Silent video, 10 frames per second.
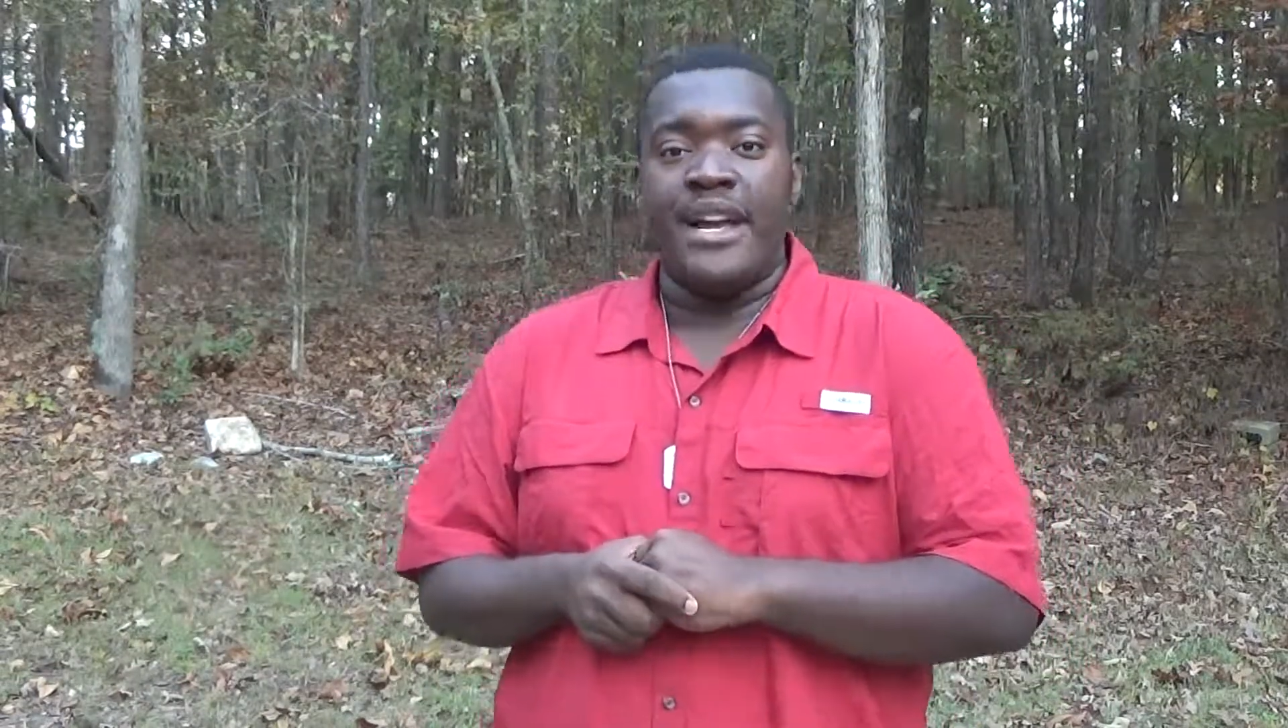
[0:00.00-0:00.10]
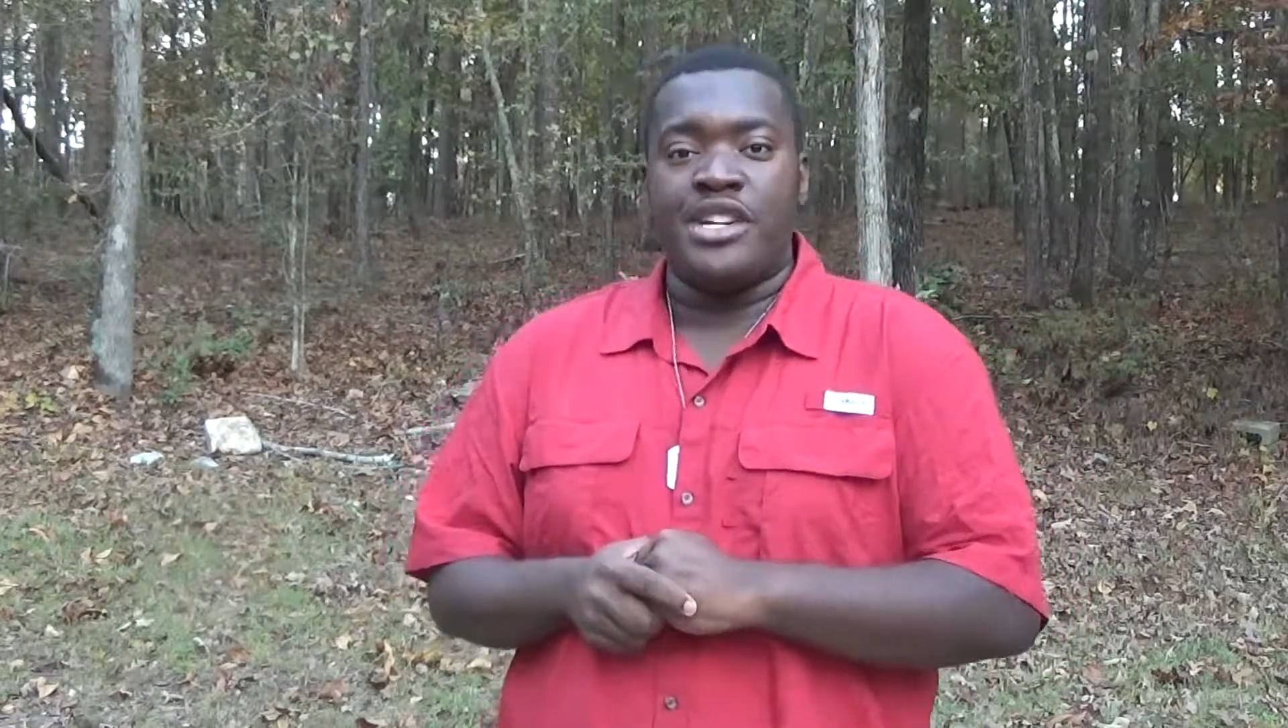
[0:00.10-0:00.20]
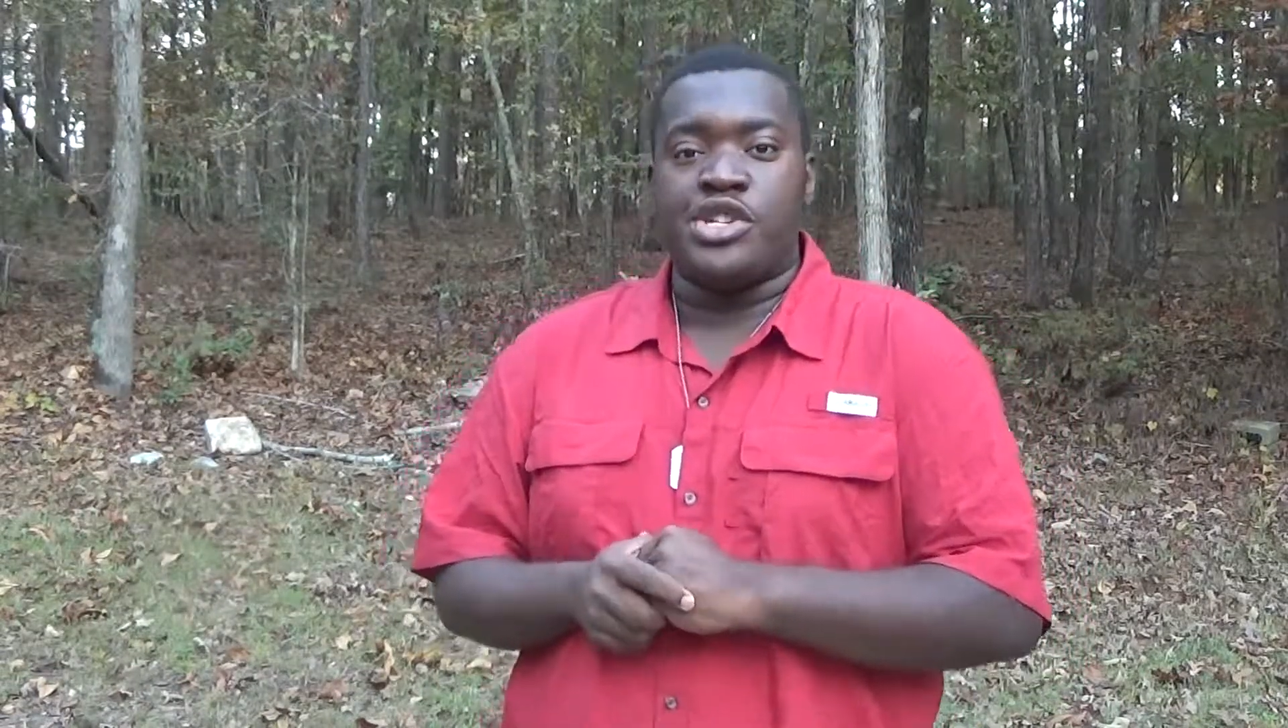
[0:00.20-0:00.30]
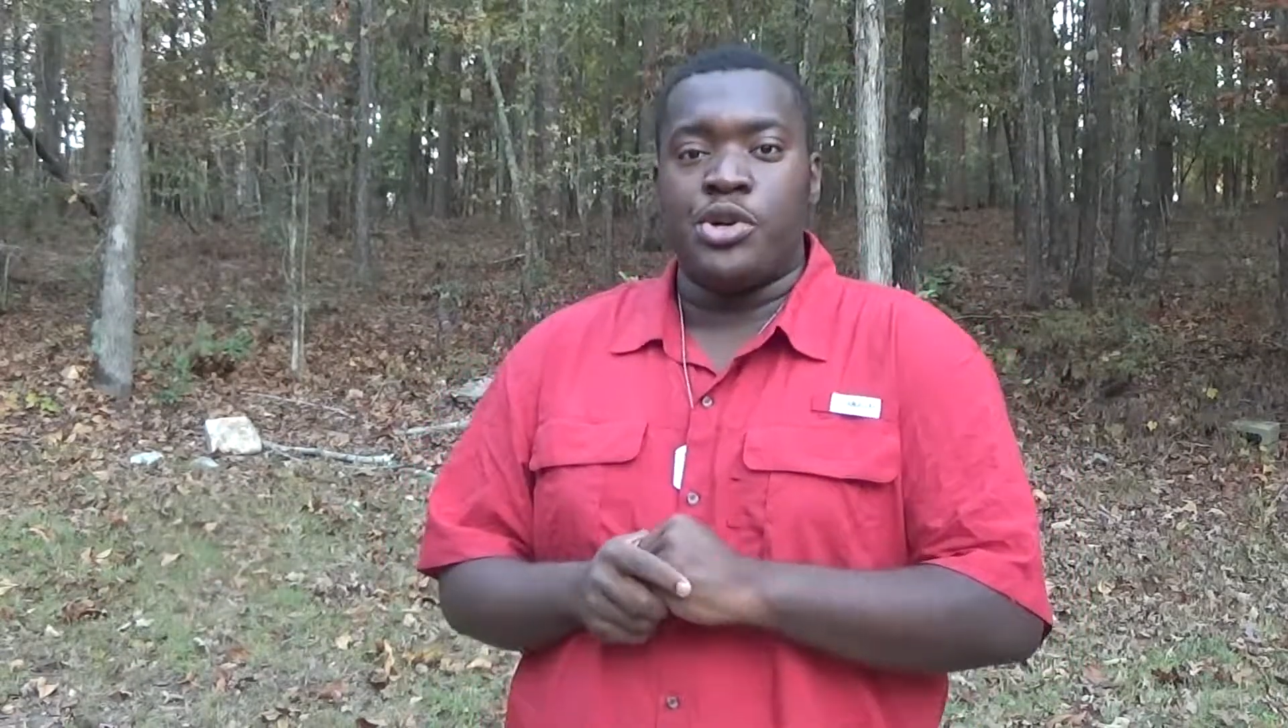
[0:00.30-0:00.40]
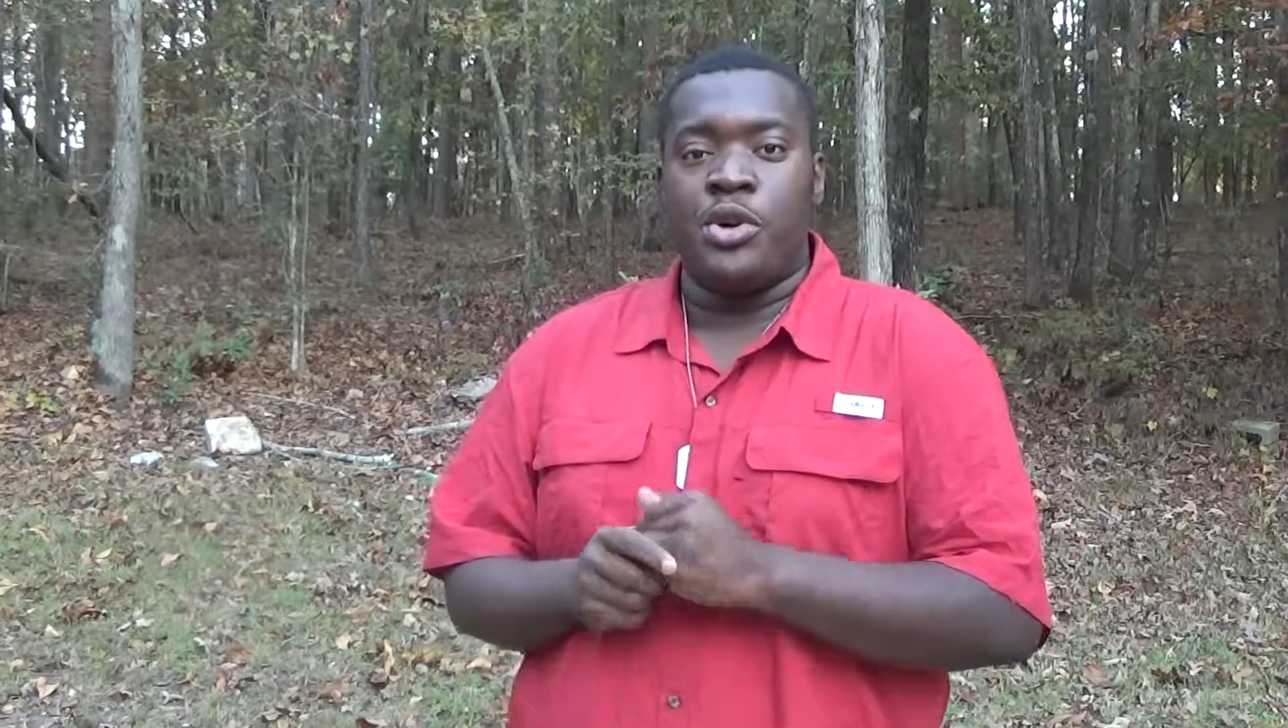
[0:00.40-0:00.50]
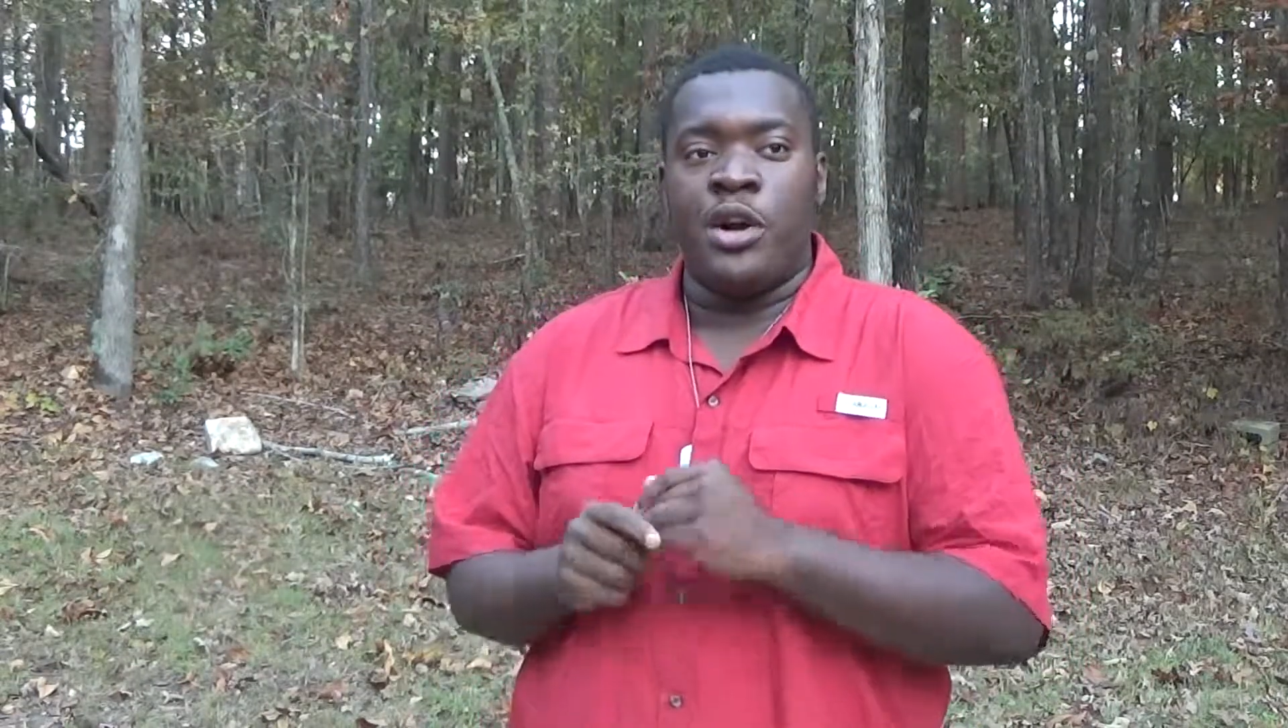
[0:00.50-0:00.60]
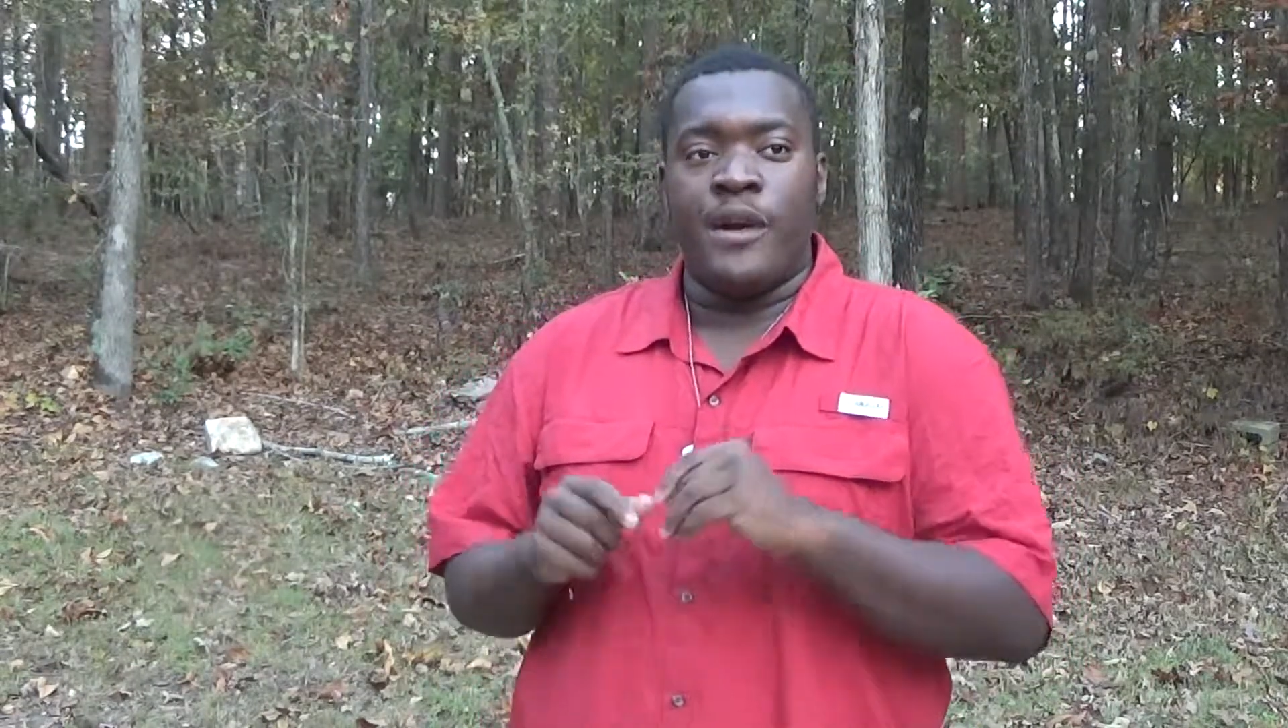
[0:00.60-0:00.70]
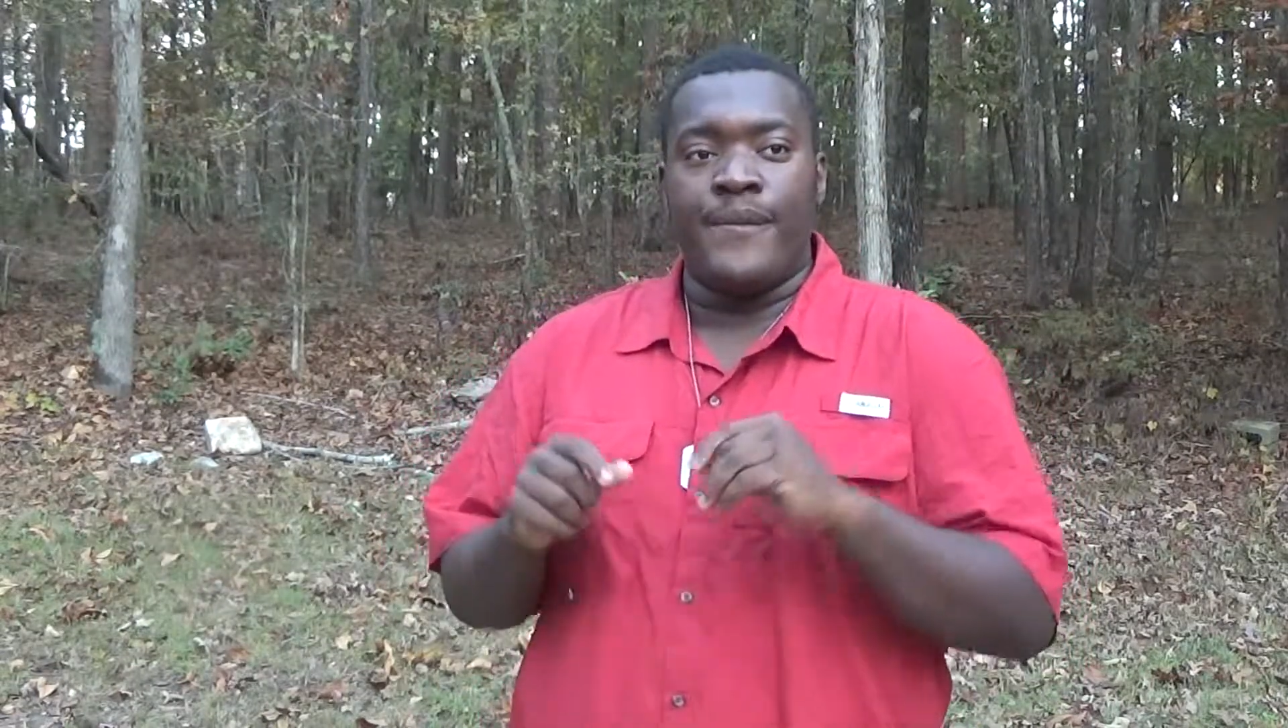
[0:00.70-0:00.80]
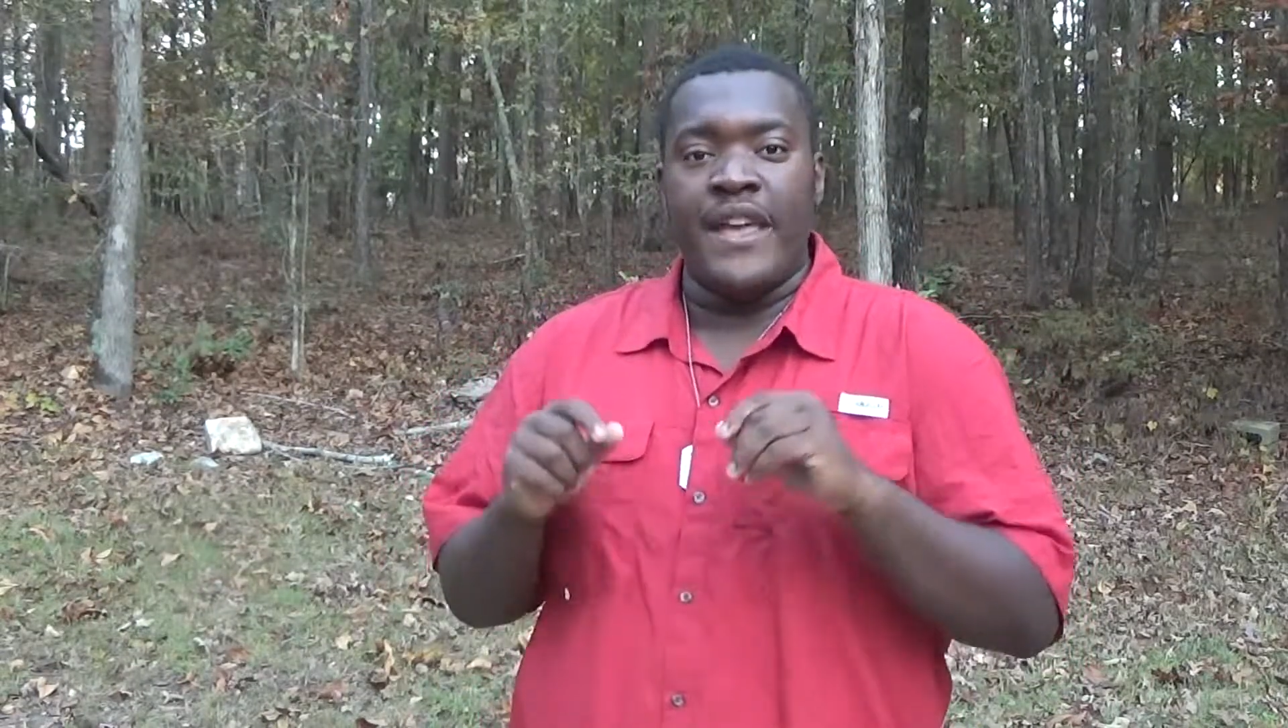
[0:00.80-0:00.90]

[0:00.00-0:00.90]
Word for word: Make sure,